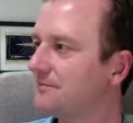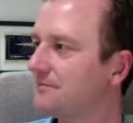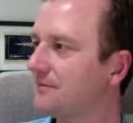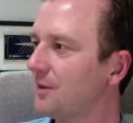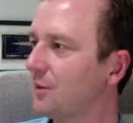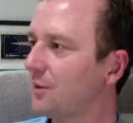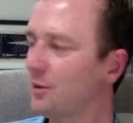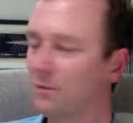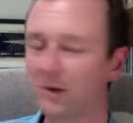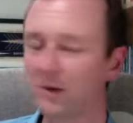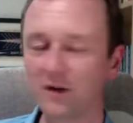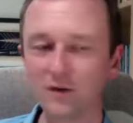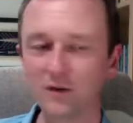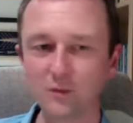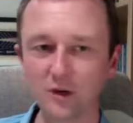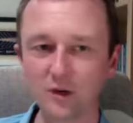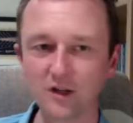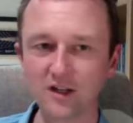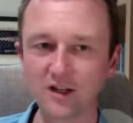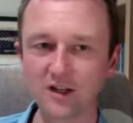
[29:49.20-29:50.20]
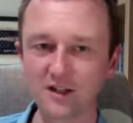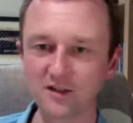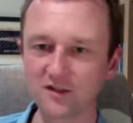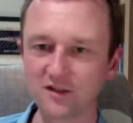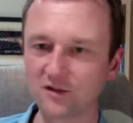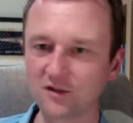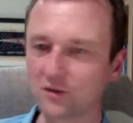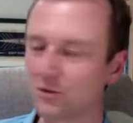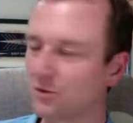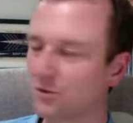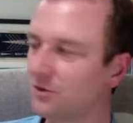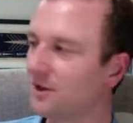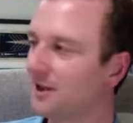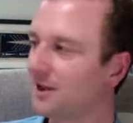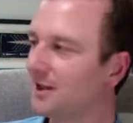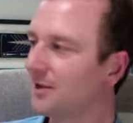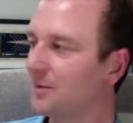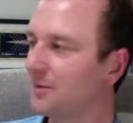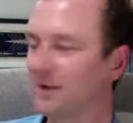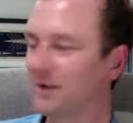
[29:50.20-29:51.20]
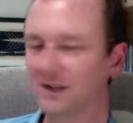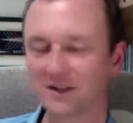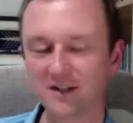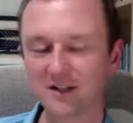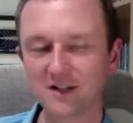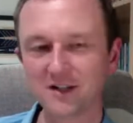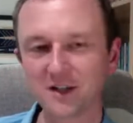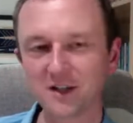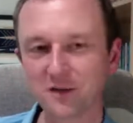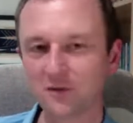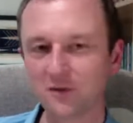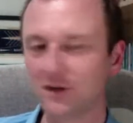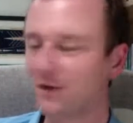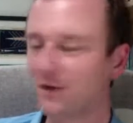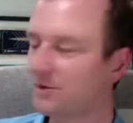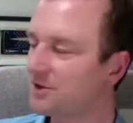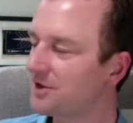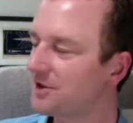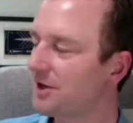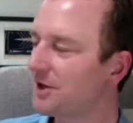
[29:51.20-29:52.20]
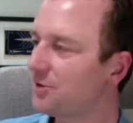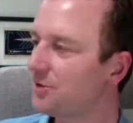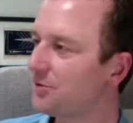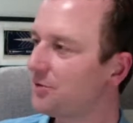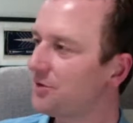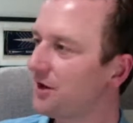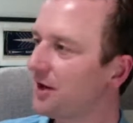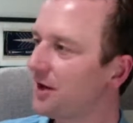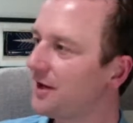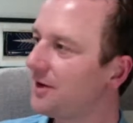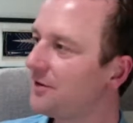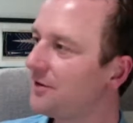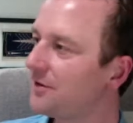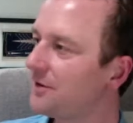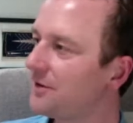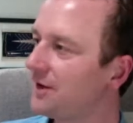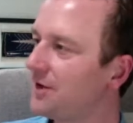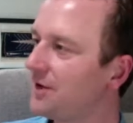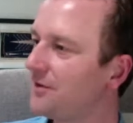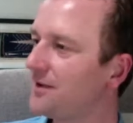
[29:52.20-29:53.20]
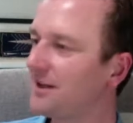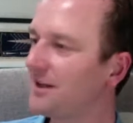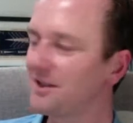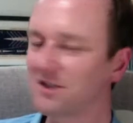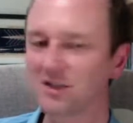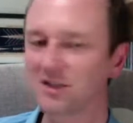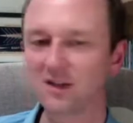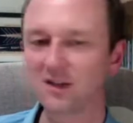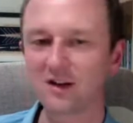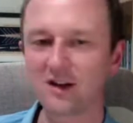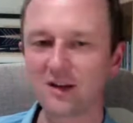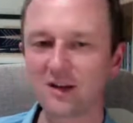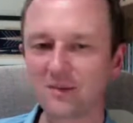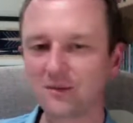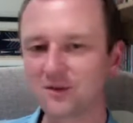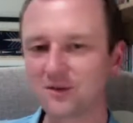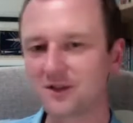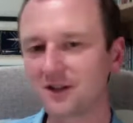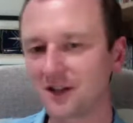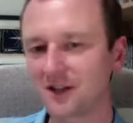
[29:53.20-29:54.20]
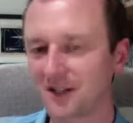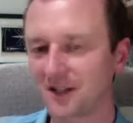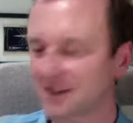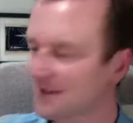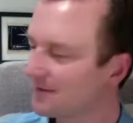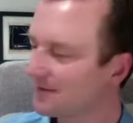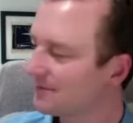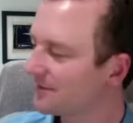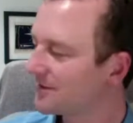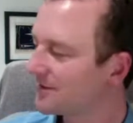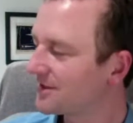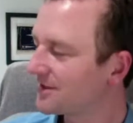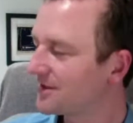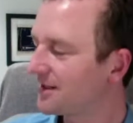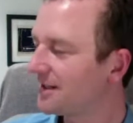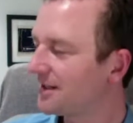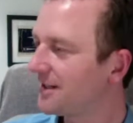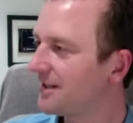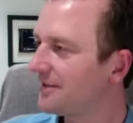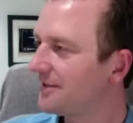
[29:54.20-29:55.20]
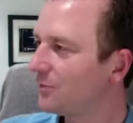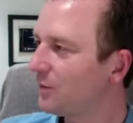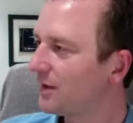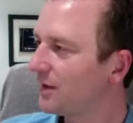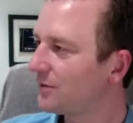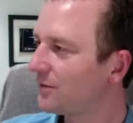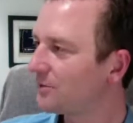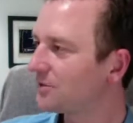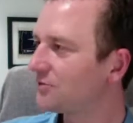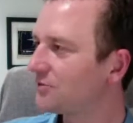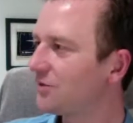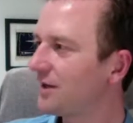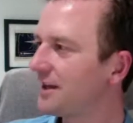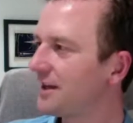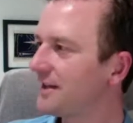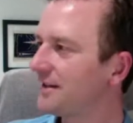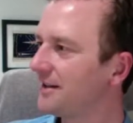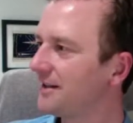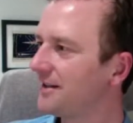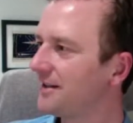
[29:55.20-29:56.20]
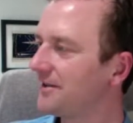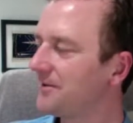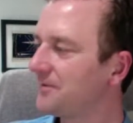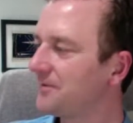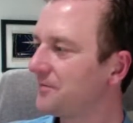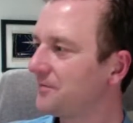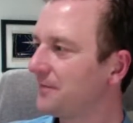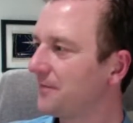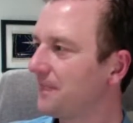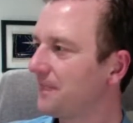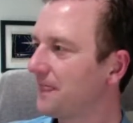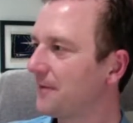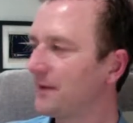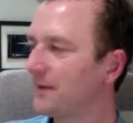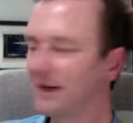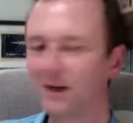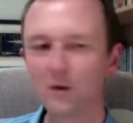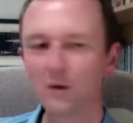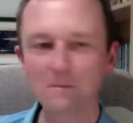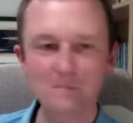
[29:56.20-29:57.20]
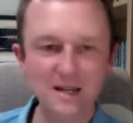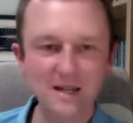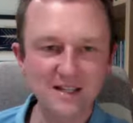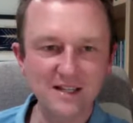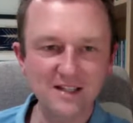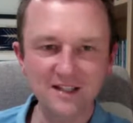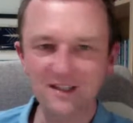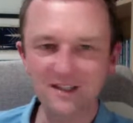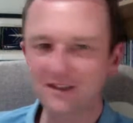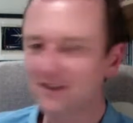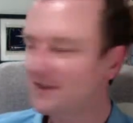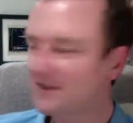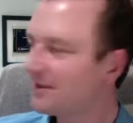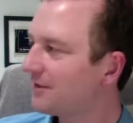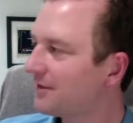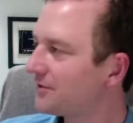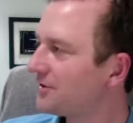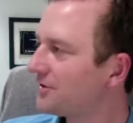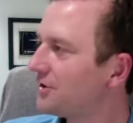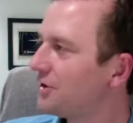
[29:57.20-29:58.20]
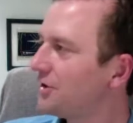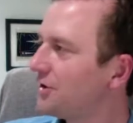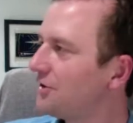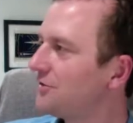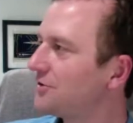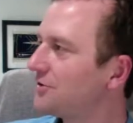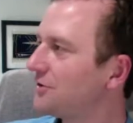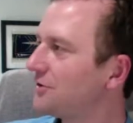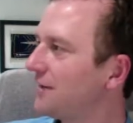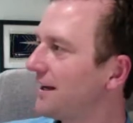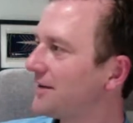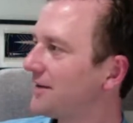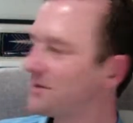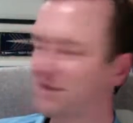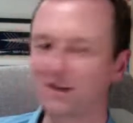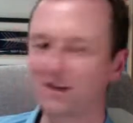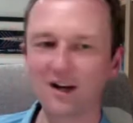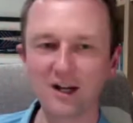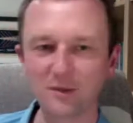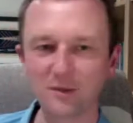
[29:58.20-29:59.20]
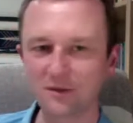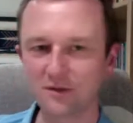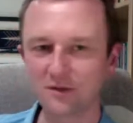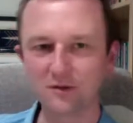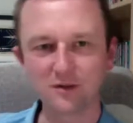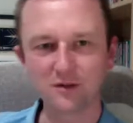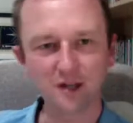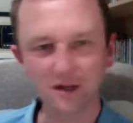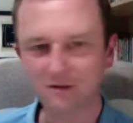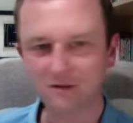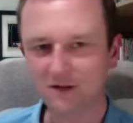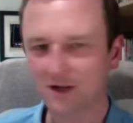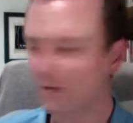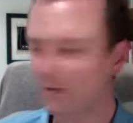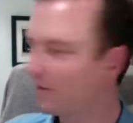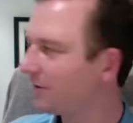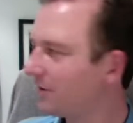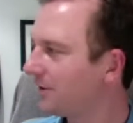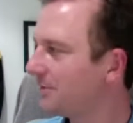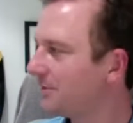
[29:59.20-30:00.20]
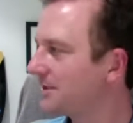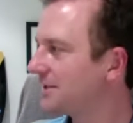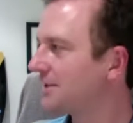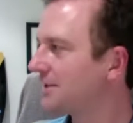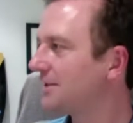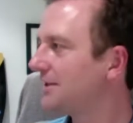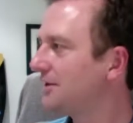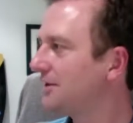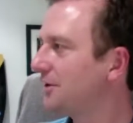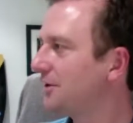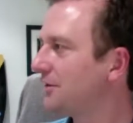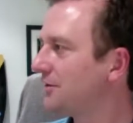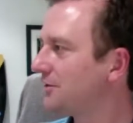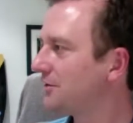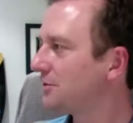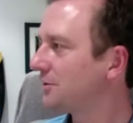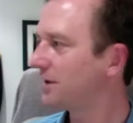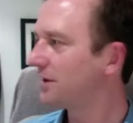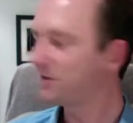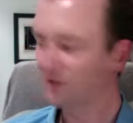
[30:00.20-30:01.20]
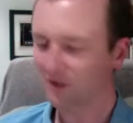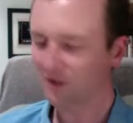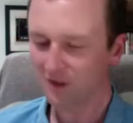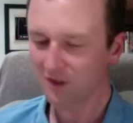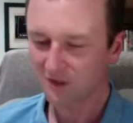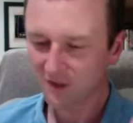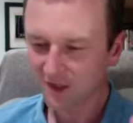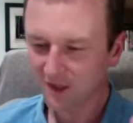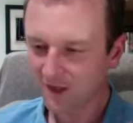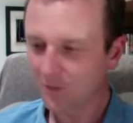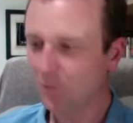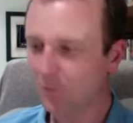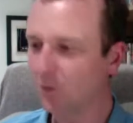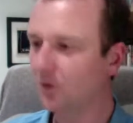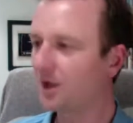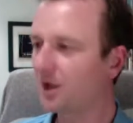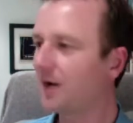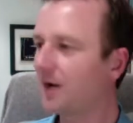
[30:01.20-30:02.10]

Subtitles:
We were both working in school. We decided to go for a little cycle ride over lunchtime. It was nice and sunny, and weather was great. We had a little meeting in this afternoon, sort of outside. We thought, no, we're not going to be stuck in the office all afternoon. We'll go